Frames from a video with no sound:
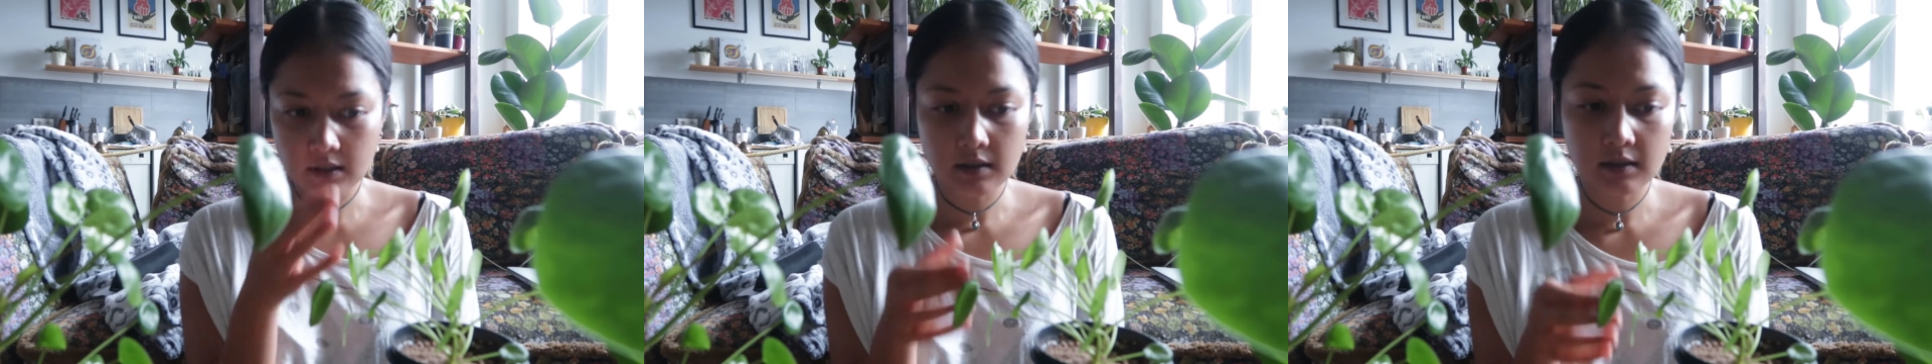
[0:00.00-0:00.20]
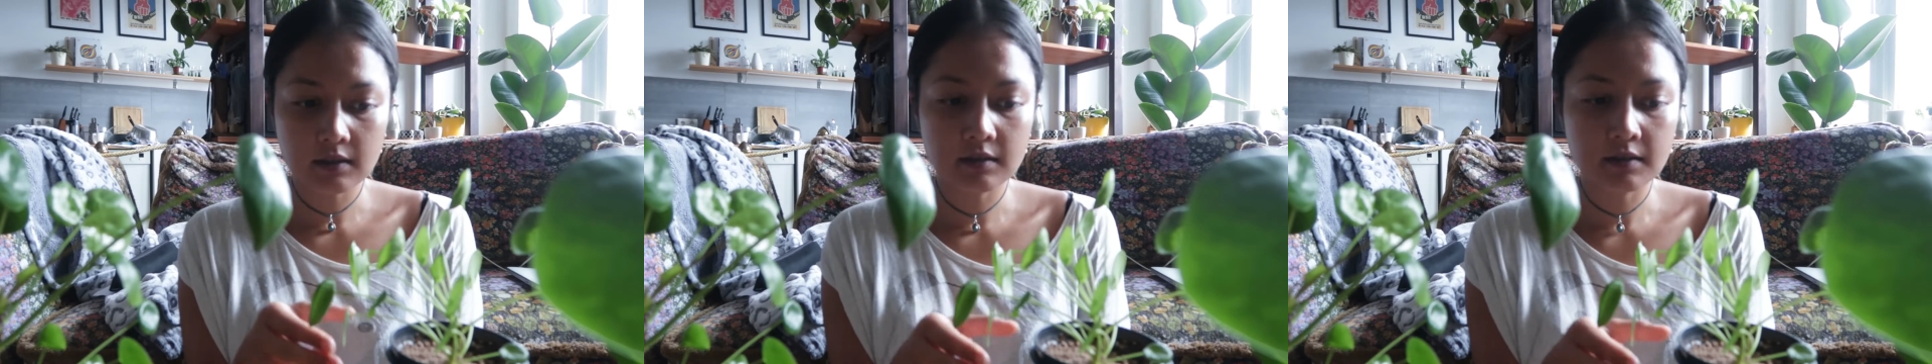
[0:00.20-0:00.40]

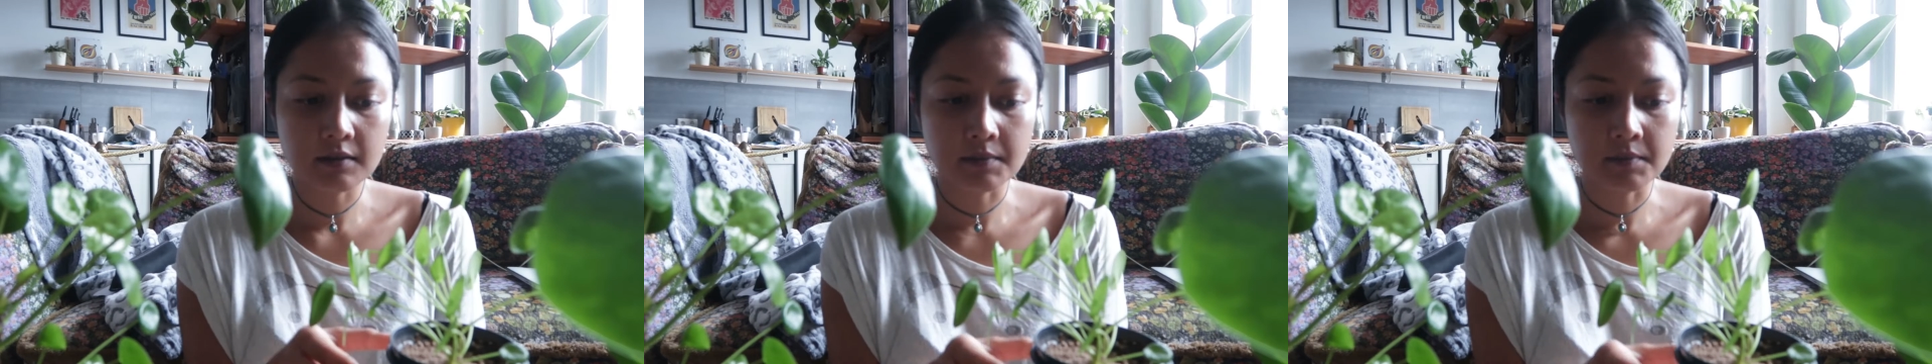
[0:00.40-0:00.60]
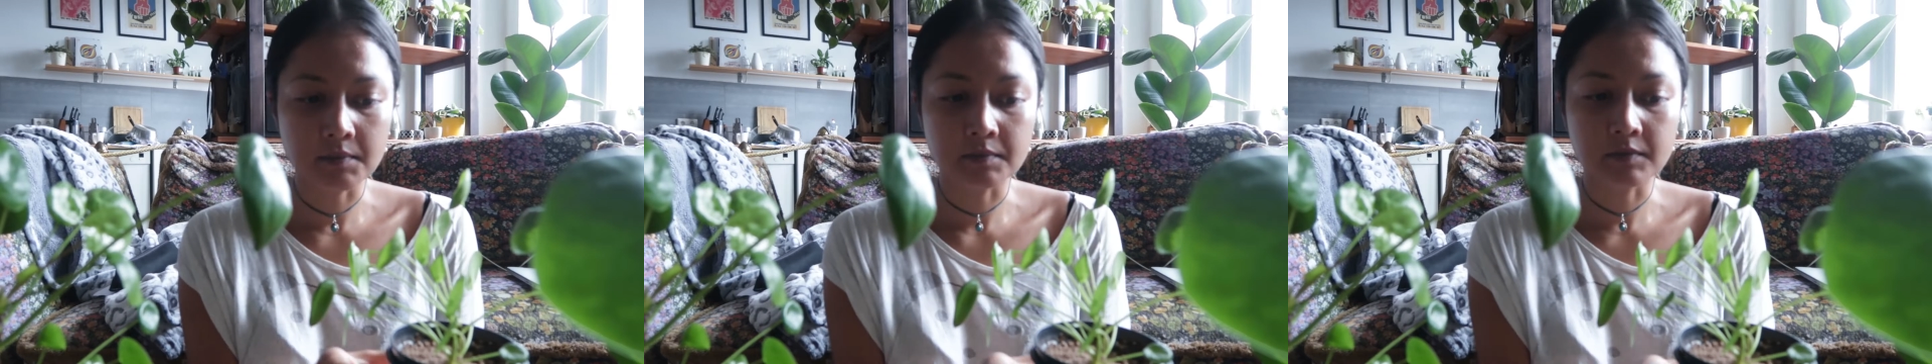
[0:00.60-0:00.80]

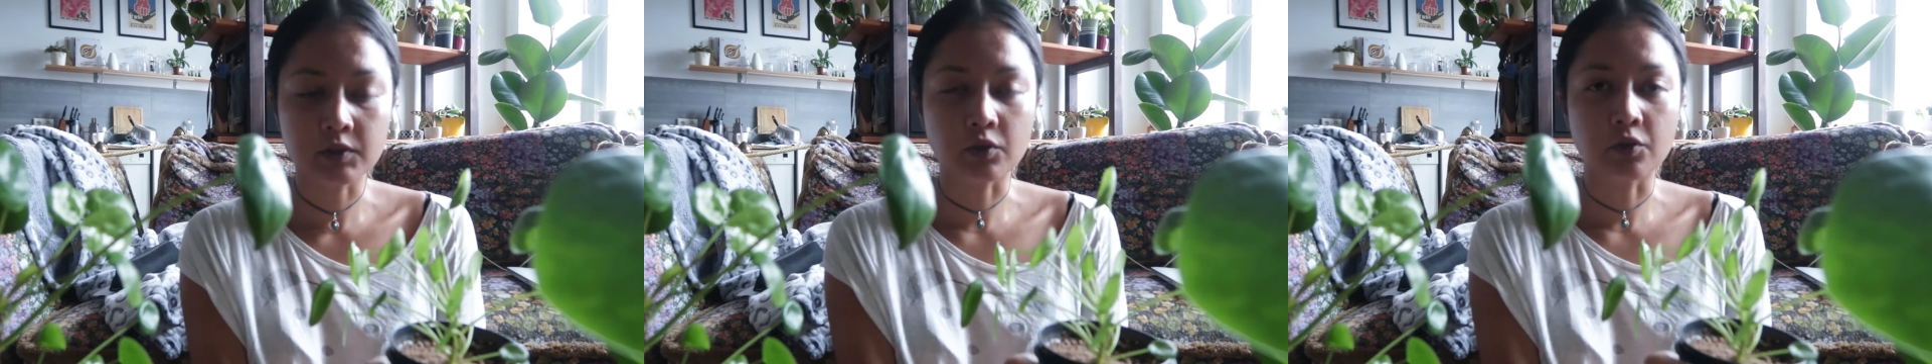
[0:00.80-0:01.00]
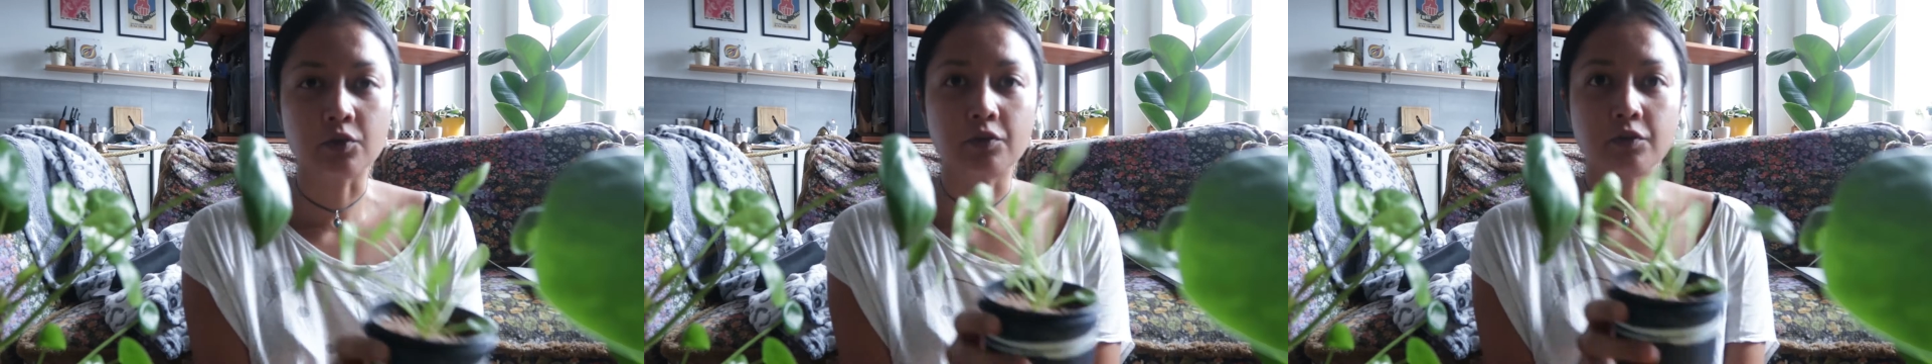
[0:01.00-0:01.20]

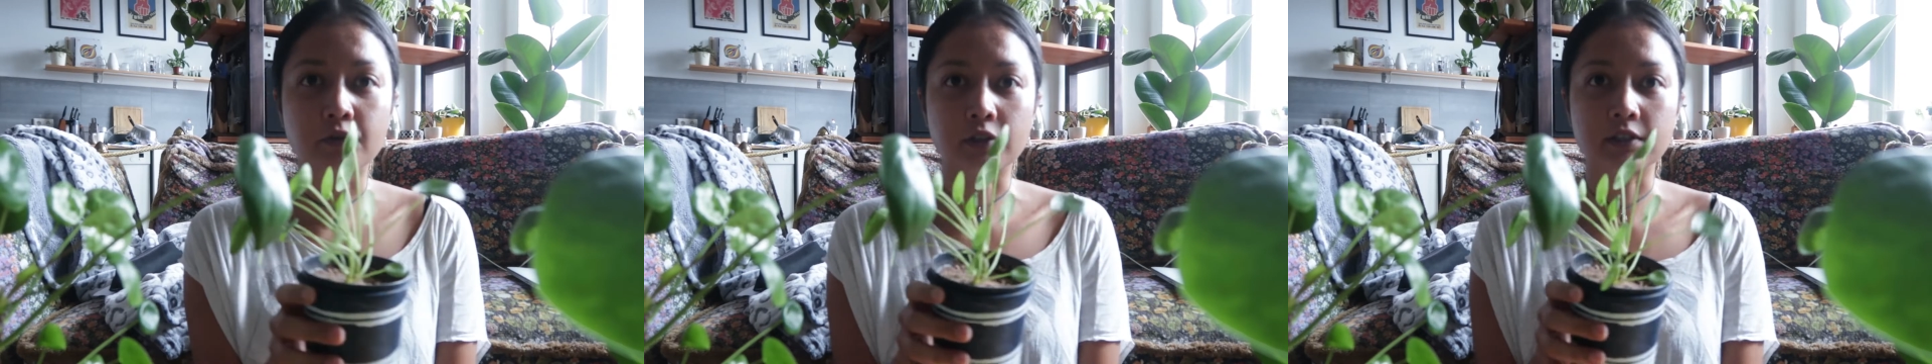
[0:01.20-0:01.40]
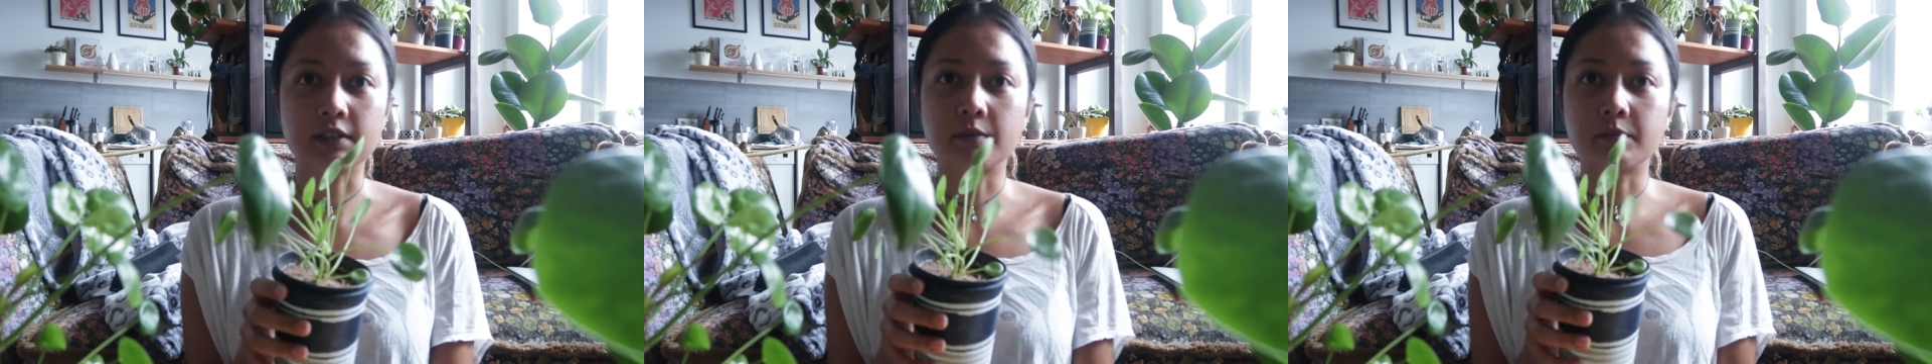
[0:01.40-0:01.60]
So
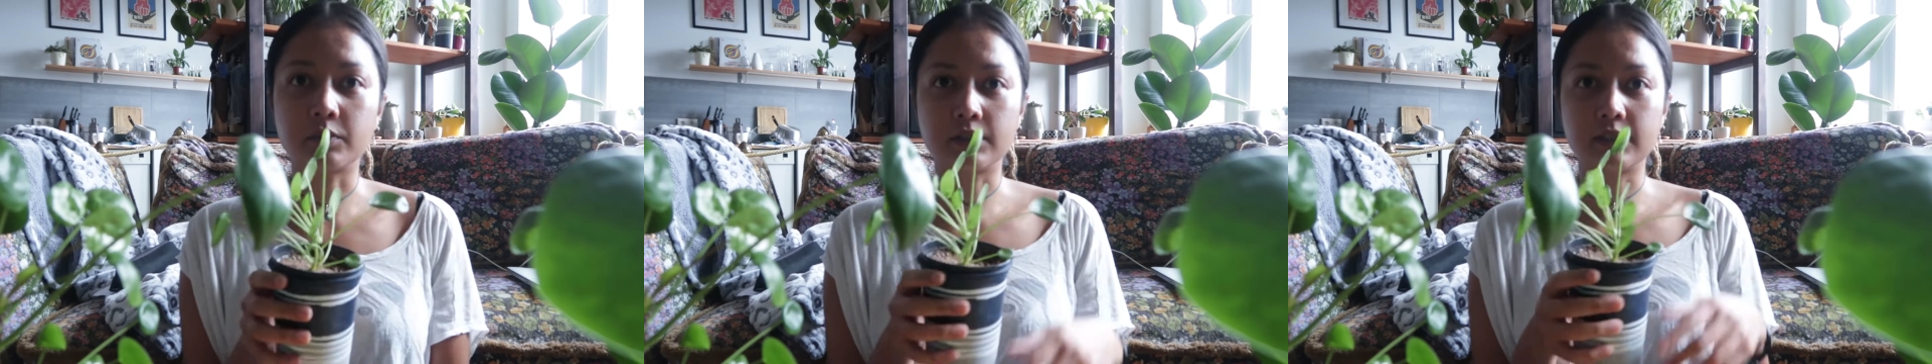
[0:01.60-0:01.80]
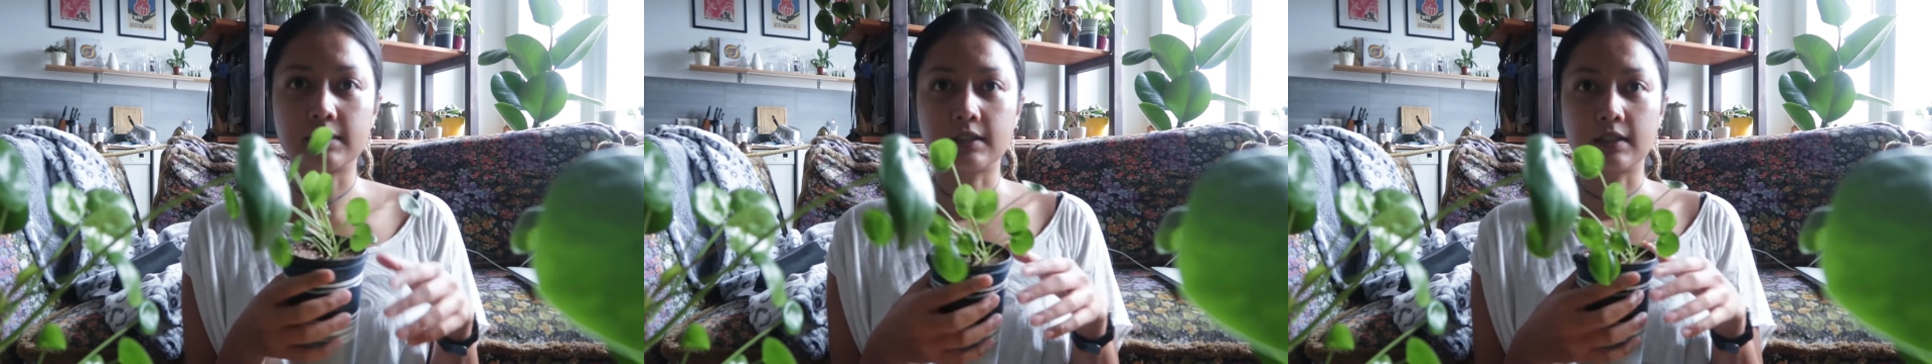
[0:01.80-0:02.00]
for
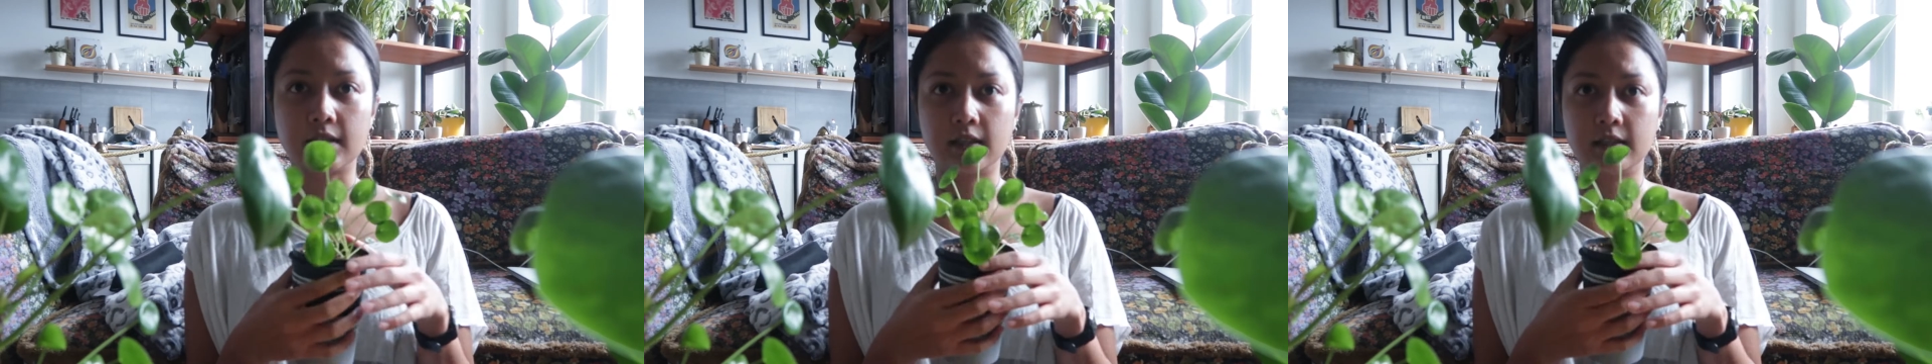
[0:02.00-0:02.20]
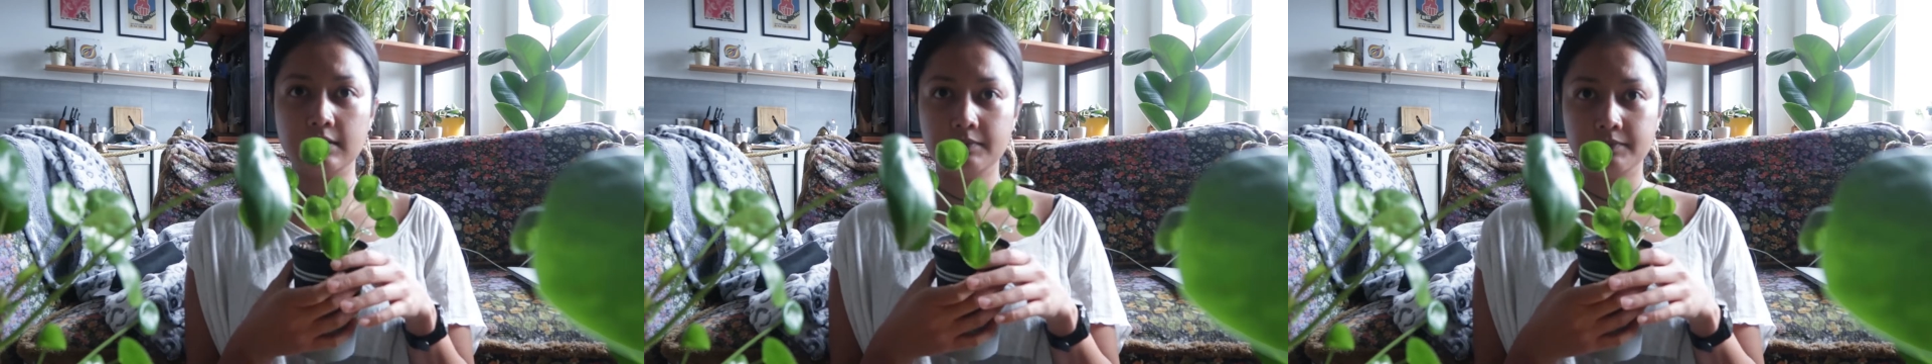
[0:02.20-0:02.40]
example, this
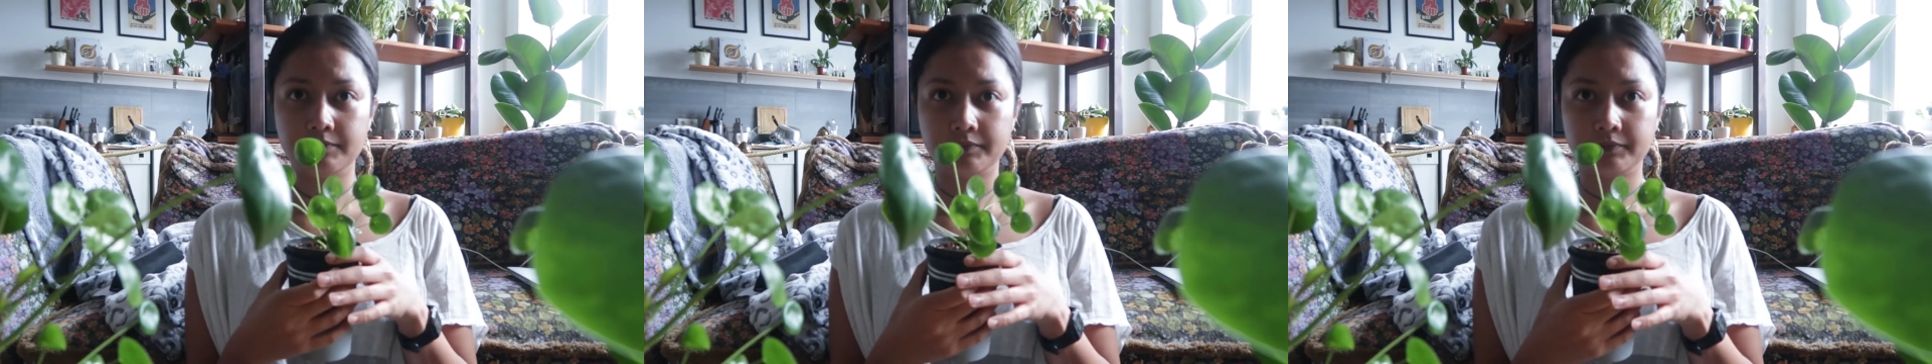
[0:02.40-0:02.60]
guy,